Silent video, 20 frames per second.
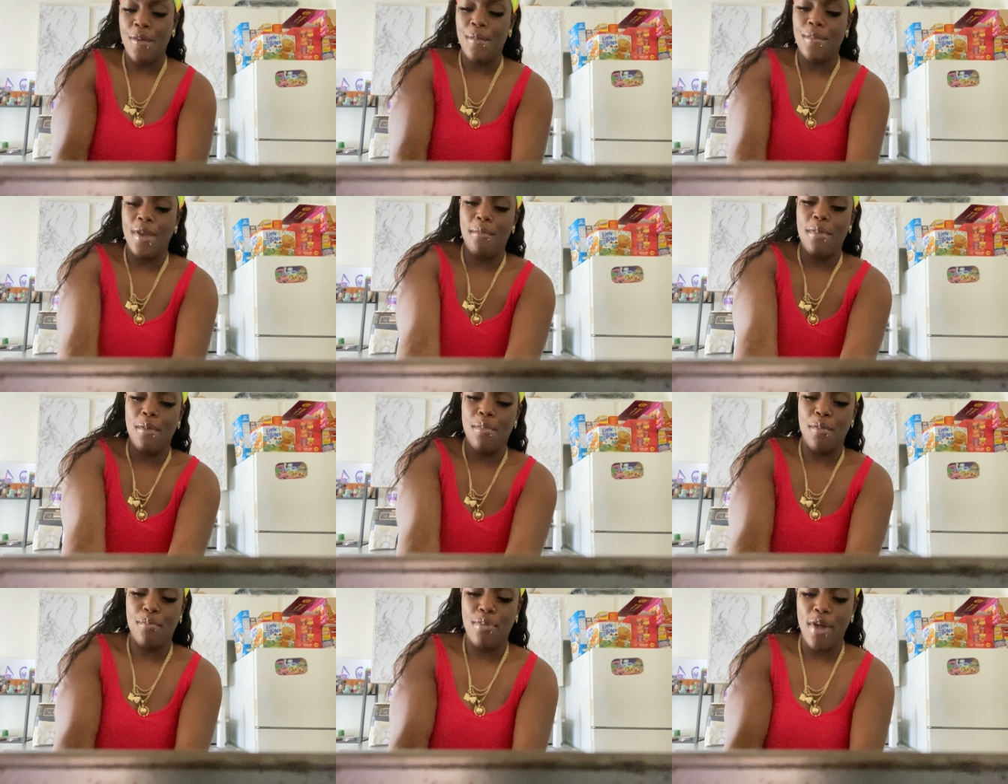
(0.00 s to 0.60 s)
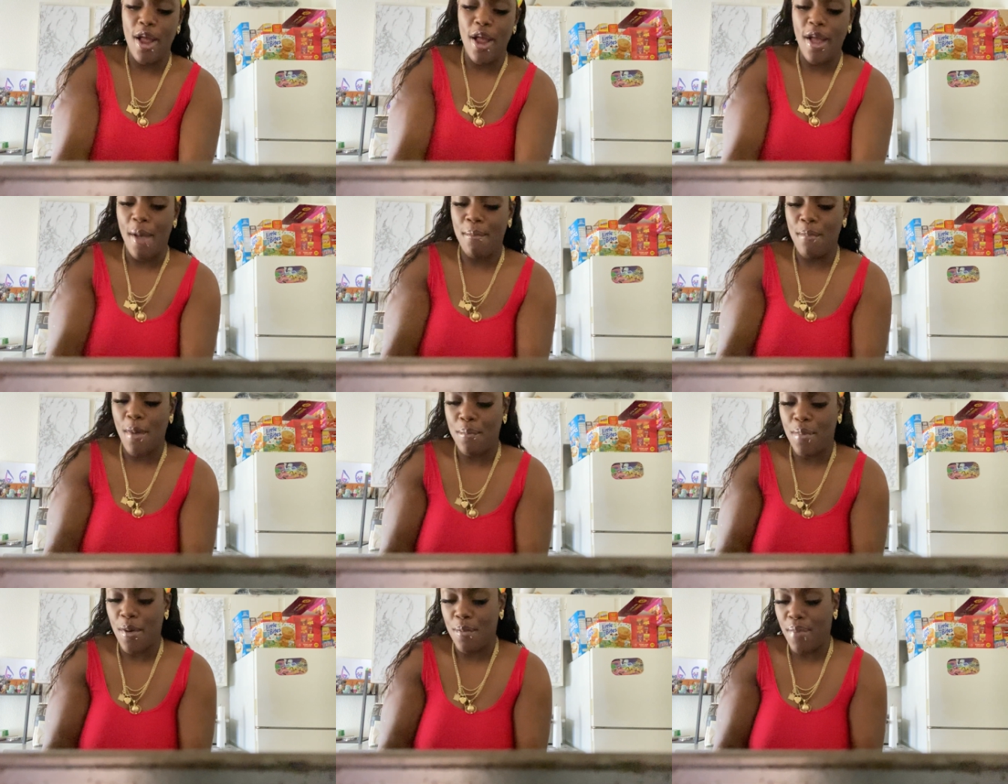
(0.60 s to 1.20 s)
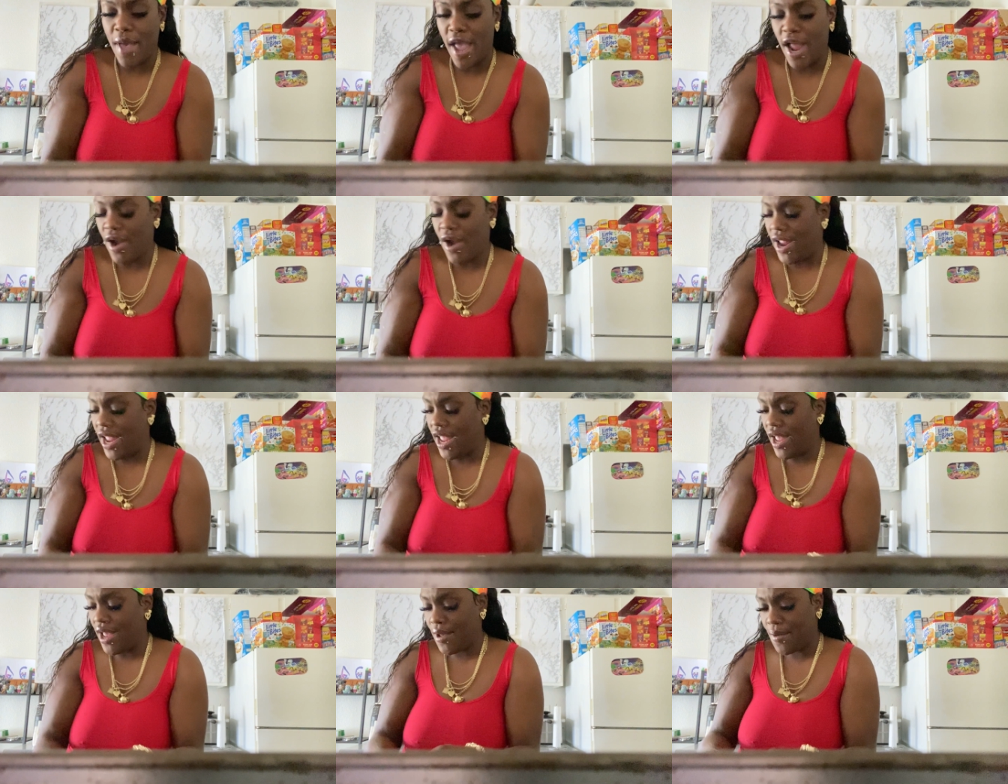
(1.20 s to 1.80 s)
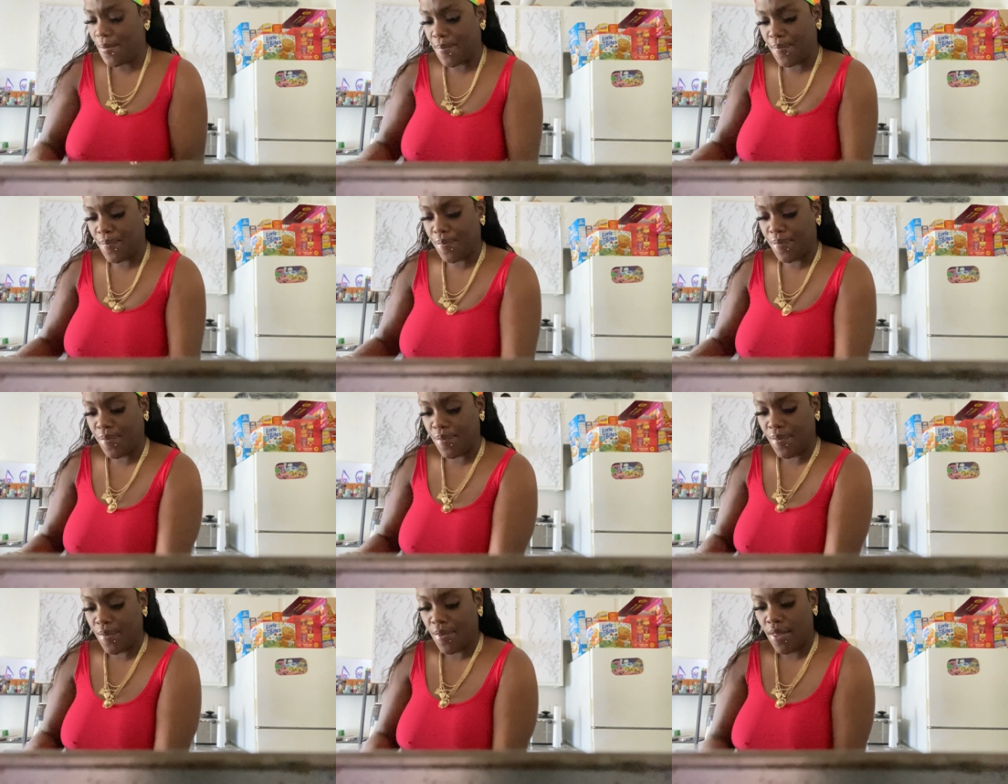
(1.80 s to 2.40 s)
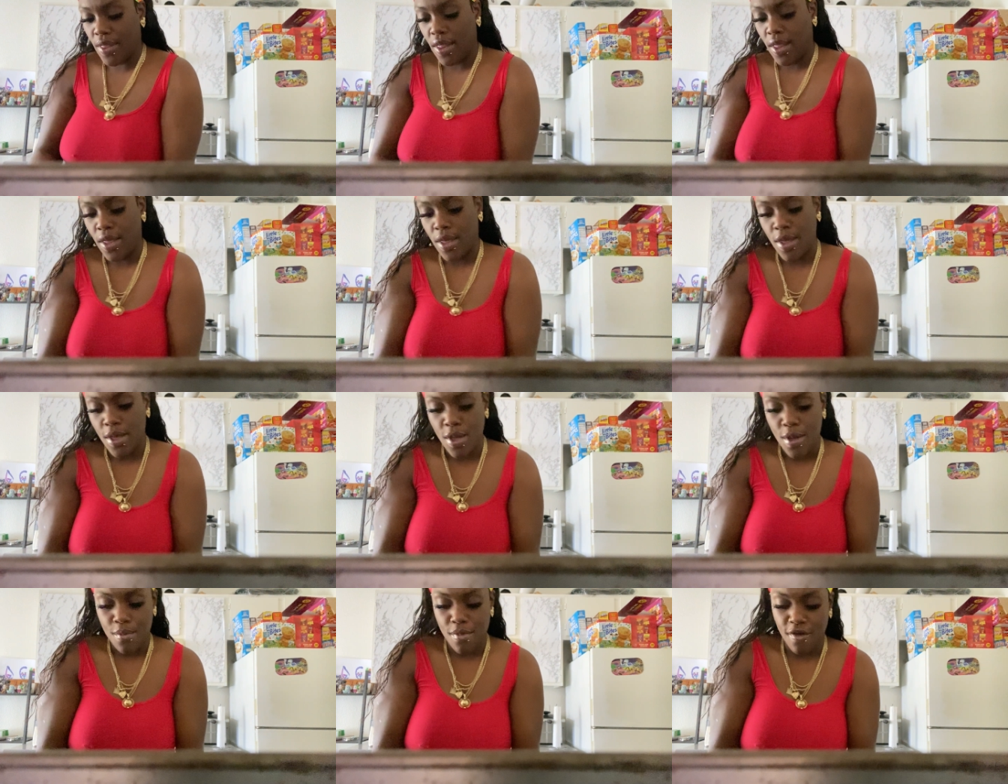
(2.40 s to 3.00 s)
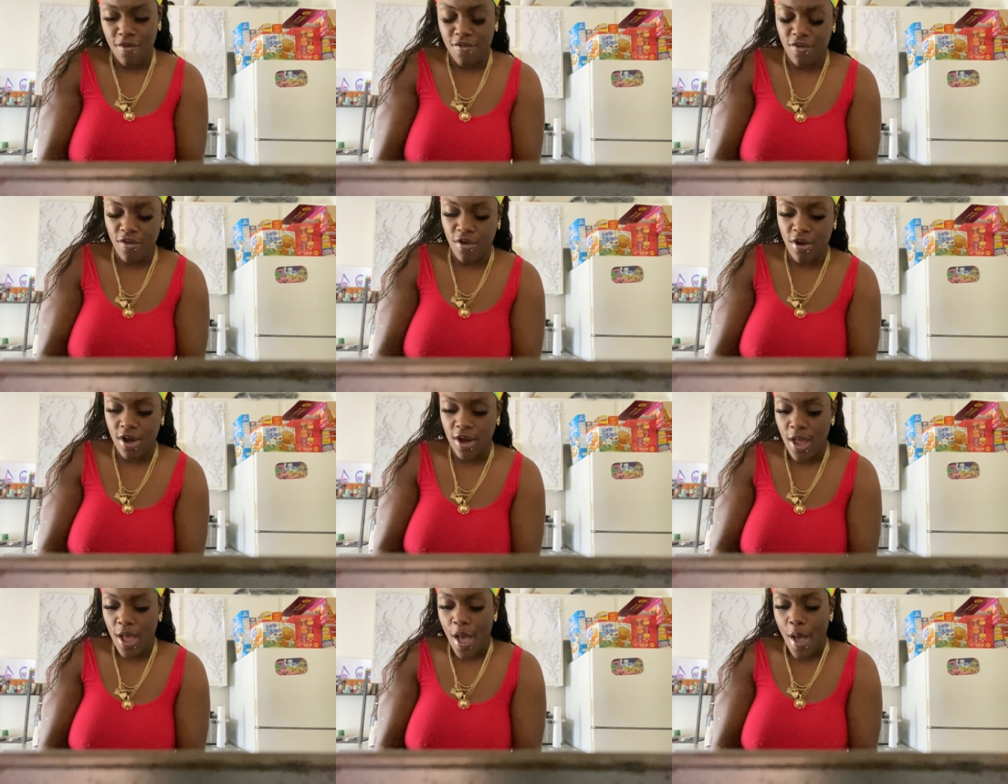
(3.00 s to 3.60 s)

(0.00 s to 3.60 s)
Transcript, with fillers: I'm gonna prepare, I'm gonna prepare it before.